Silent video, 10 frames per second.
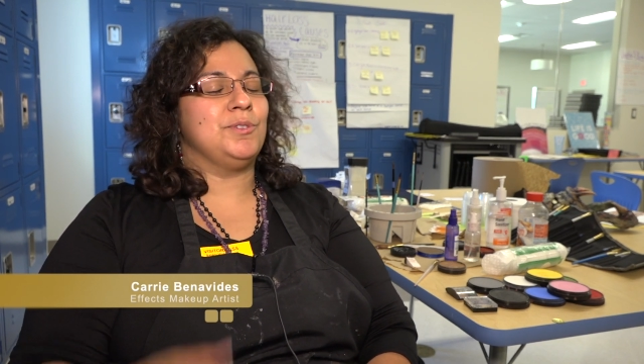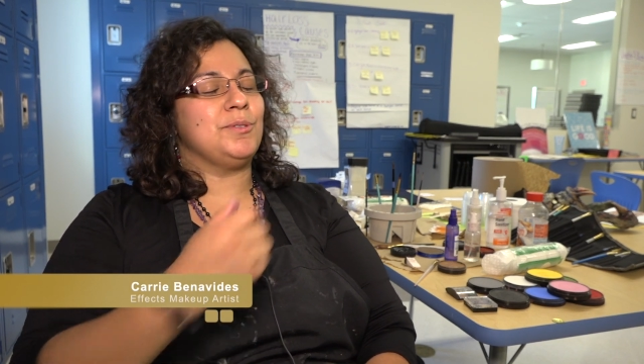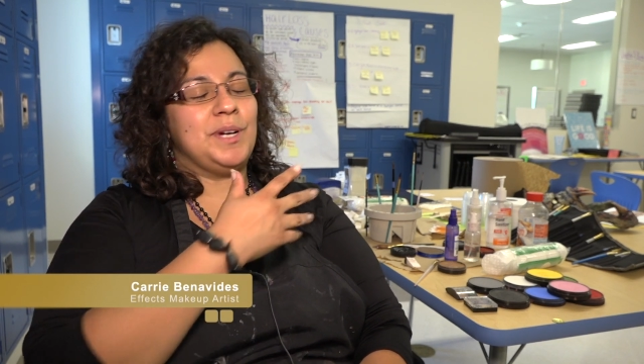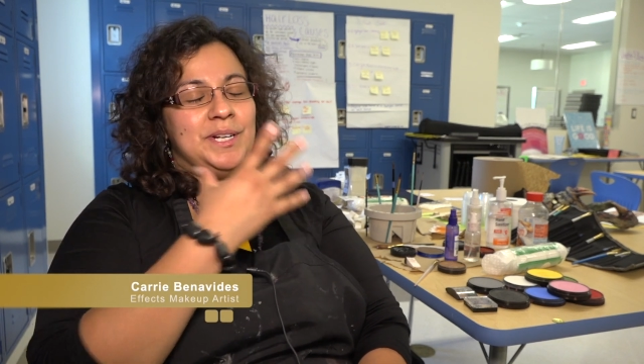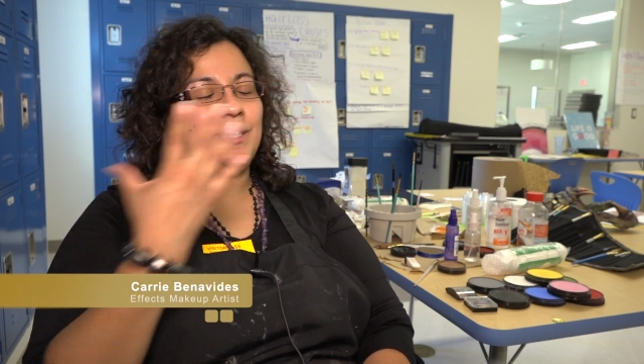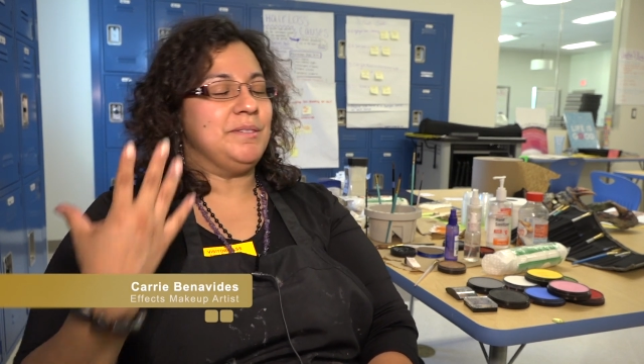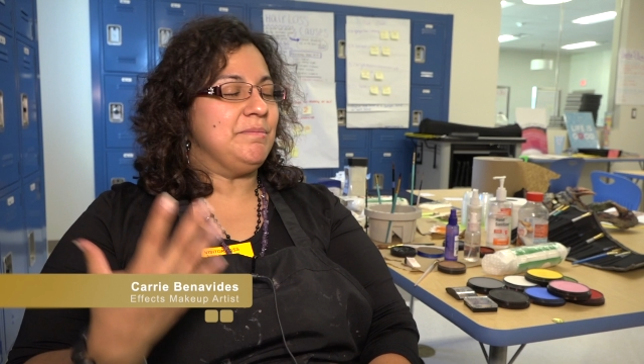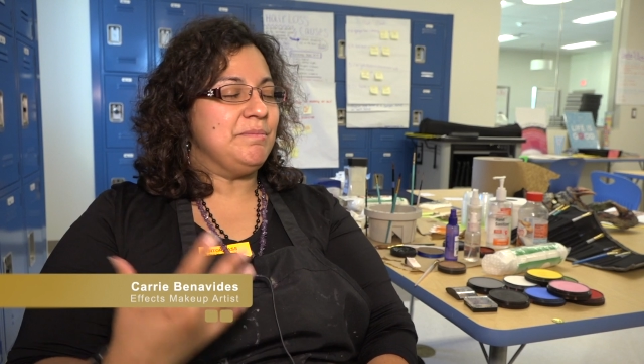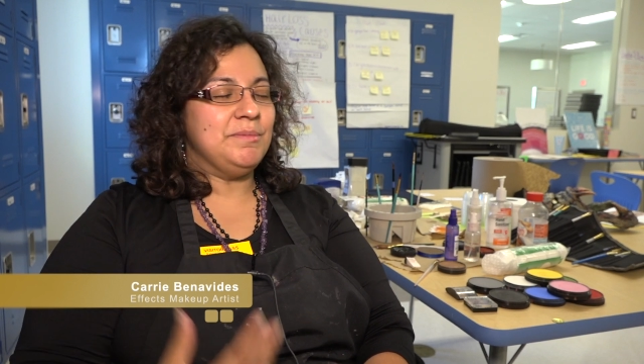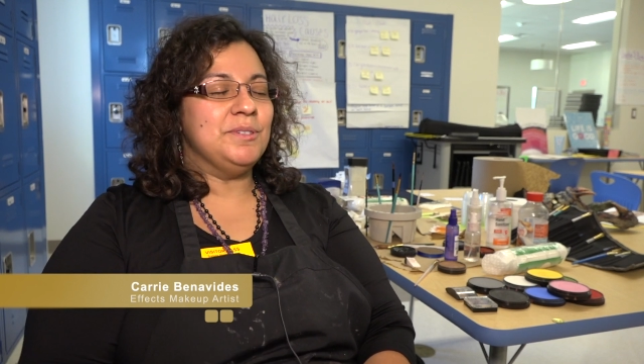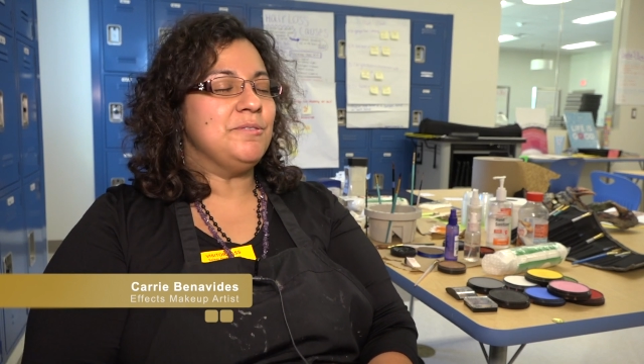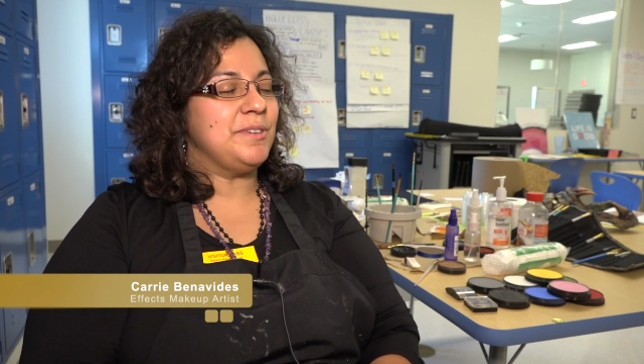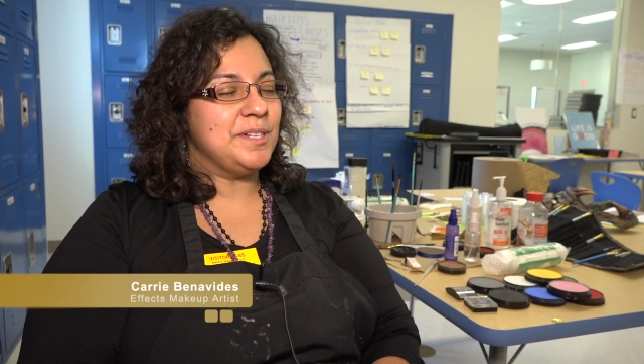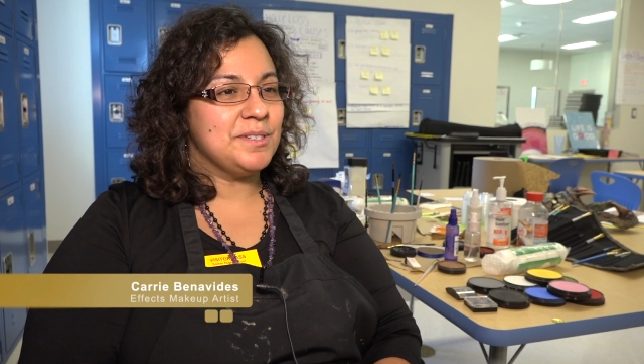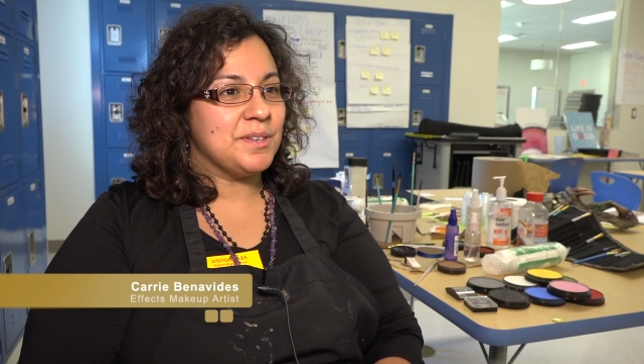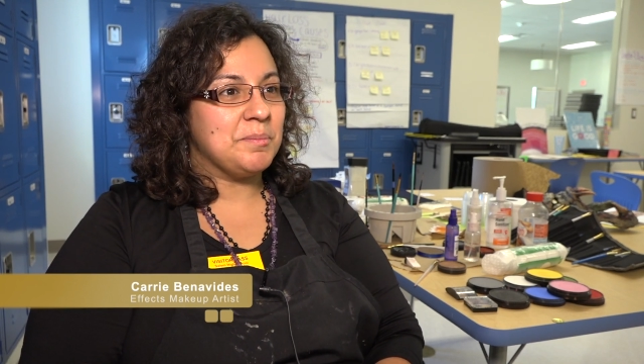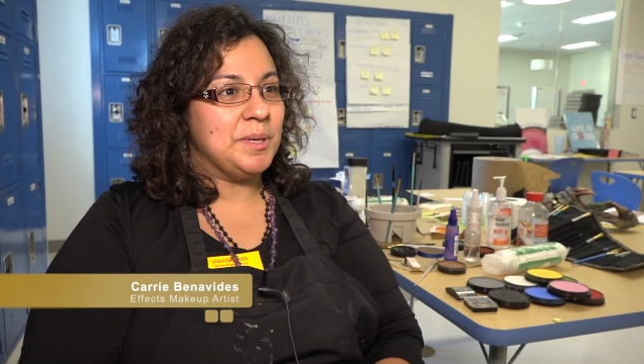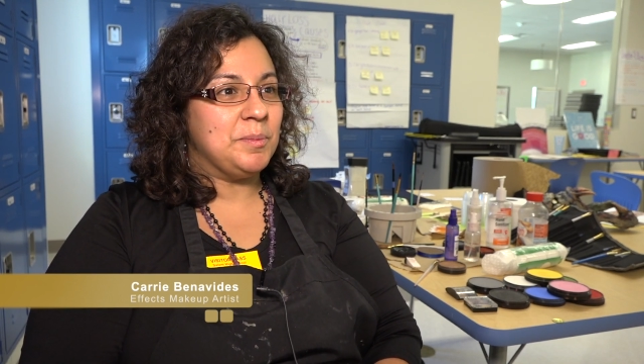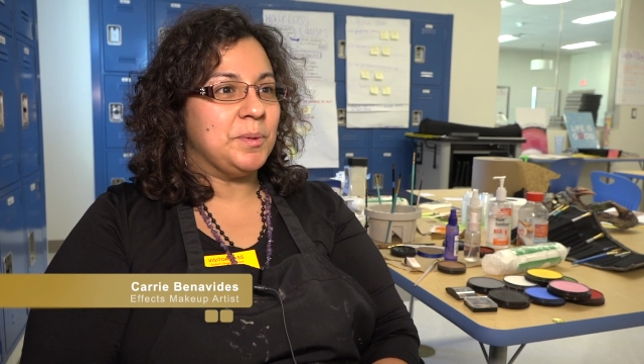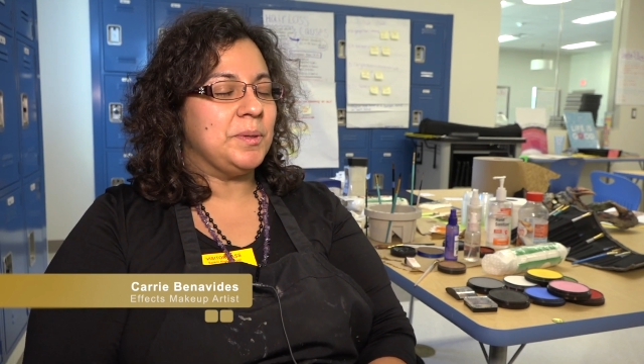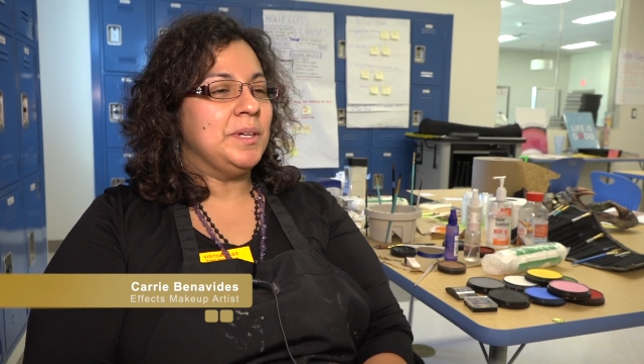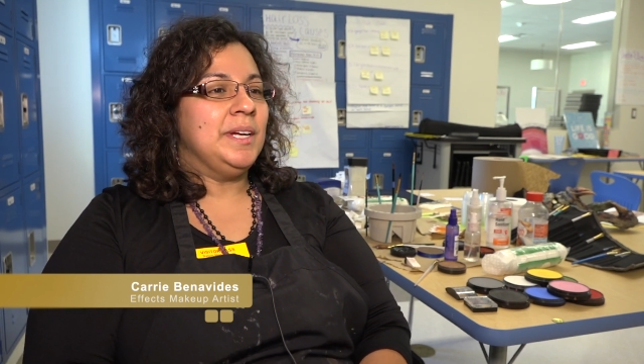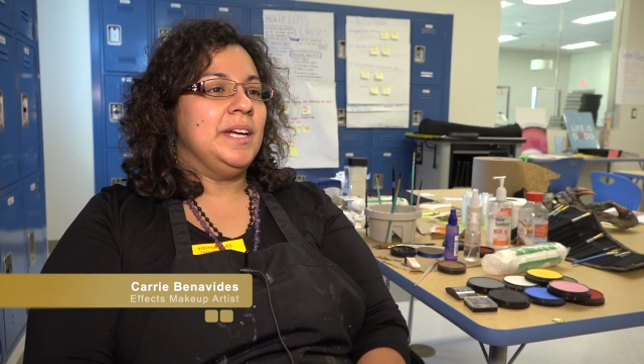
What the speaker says: creating new faces on people.